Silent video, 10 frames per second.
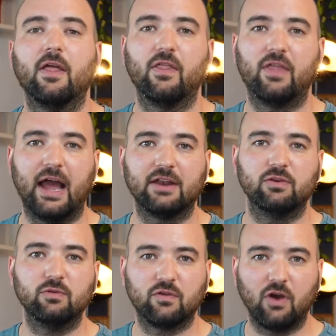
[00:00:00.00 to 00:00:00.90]
that
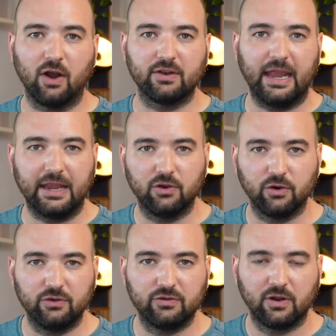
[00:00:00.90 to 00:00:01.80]
you've got a
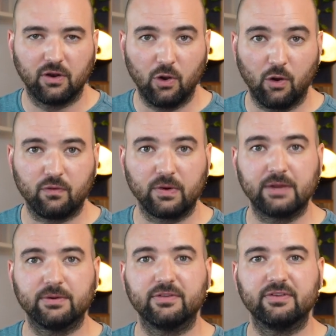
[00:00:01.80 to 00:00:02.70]
good low
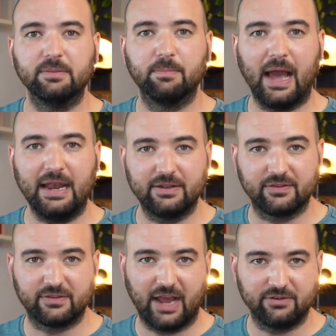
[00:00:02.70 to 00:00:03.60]
frequency
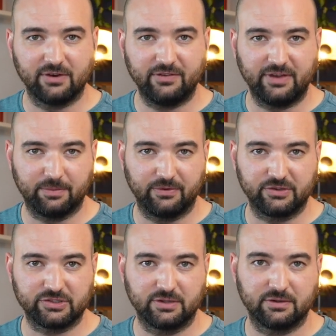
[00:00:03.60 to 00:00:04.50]
balance at your listening
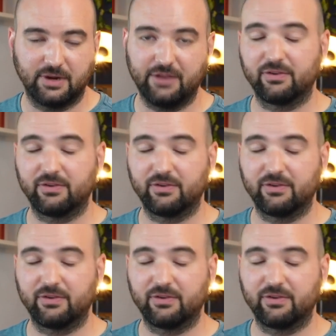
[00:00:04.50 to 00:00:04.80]
position, right?